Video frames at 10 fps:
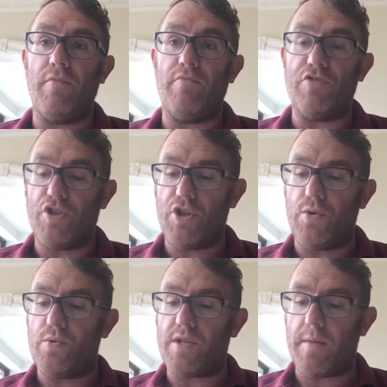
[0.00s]

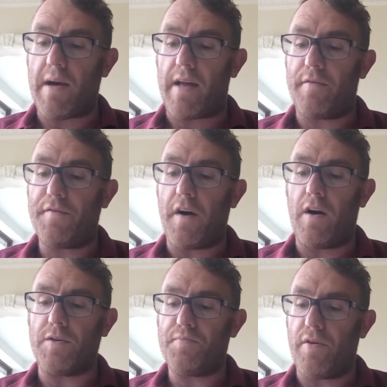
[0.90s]
reduce the amount of
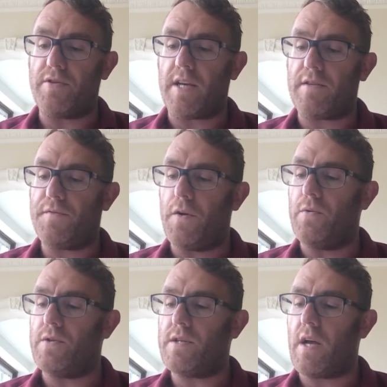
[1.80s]
fast processed
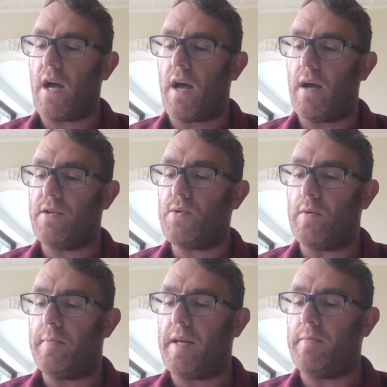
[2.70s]
foods to
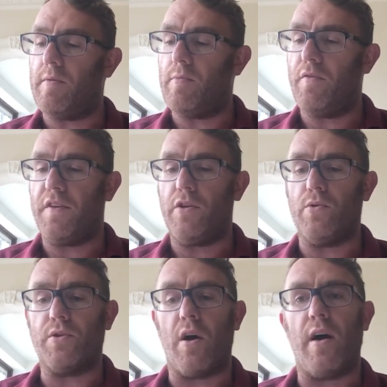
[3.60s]
a minimum within
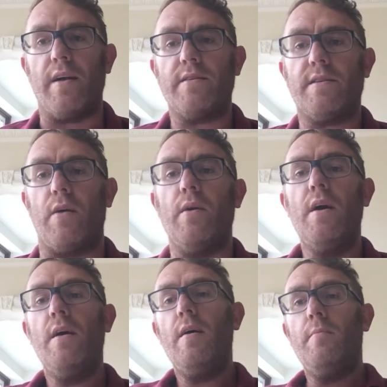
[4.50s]
your diet. So
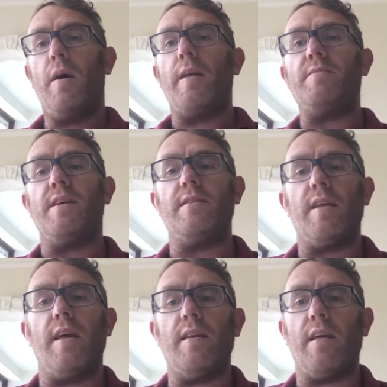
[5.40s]
my name is Ian
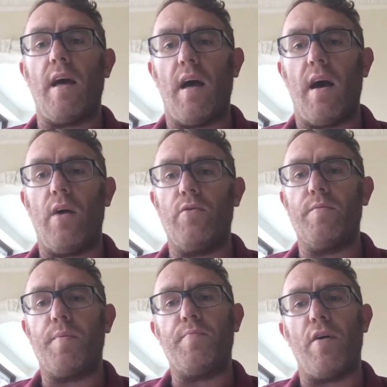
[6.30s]
Dean, owner
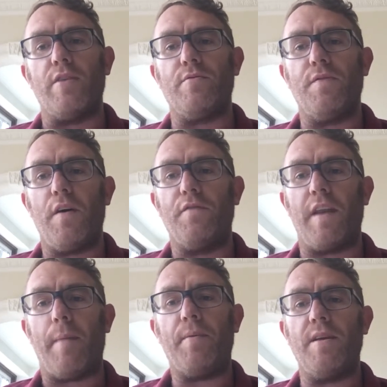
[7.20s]
and proprietor of Health and
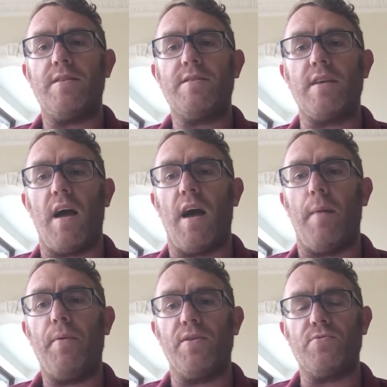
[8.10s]
Happiness
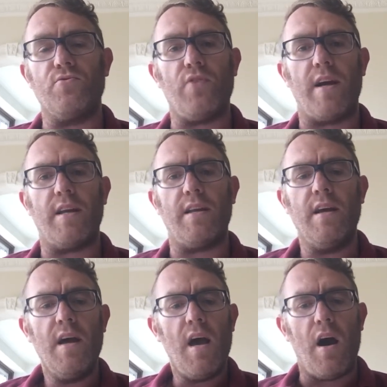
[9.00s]
Personal Training.
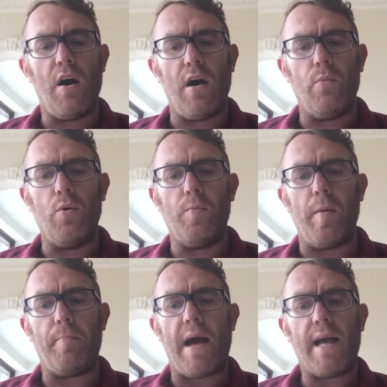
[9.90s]
I will be
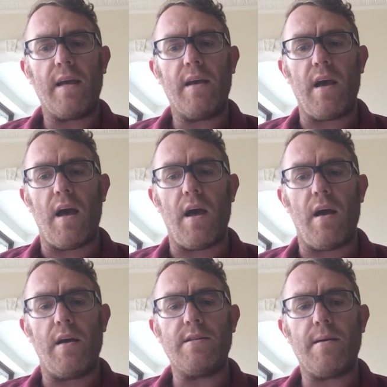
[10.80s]
back
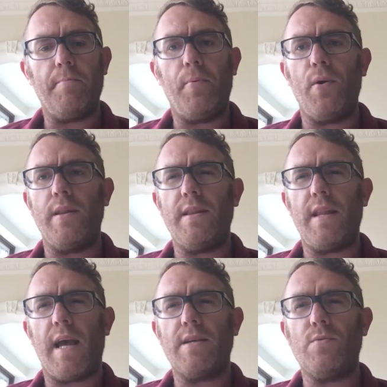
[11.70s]
some point
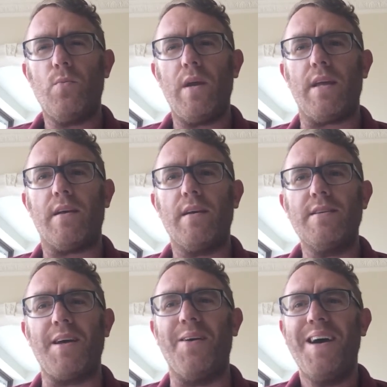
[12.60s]
next week.
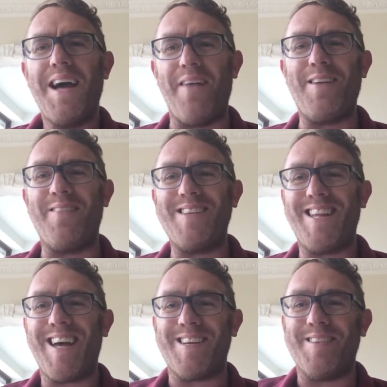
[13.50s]
So have a lovely
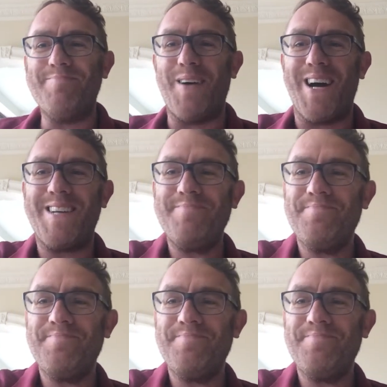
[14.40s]
day. Bye.